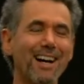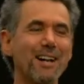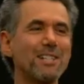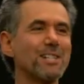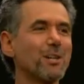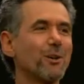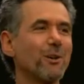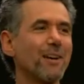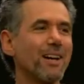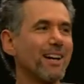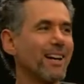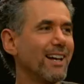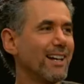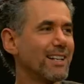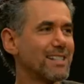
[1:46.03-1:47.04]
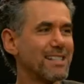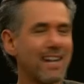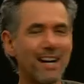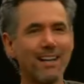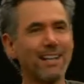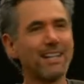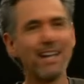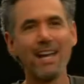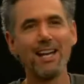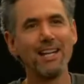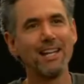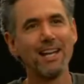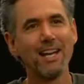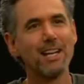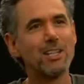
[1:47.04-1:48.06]
So it's not like
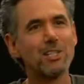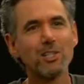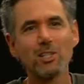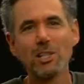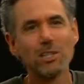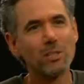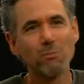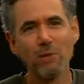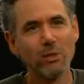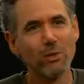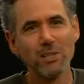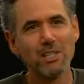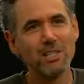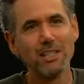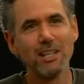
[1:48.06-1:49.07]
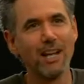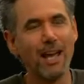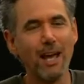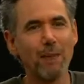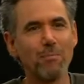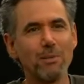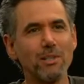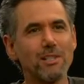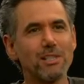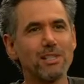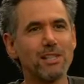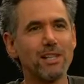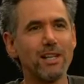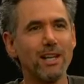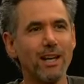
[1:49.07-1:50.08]
a conspiracy that
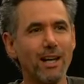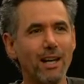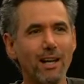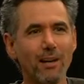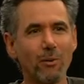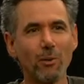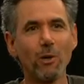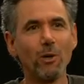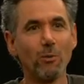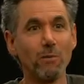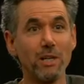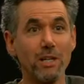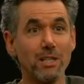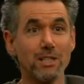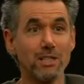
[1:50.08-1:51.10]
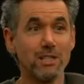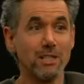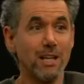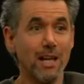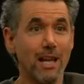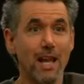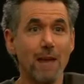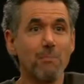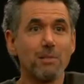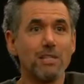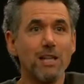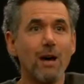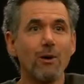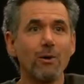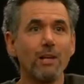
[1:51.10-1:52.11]
happens in a room. It happens
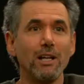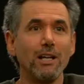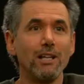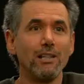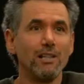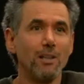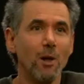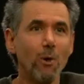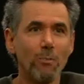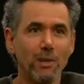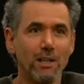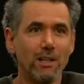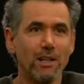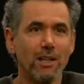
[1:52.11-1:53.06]
out in the open.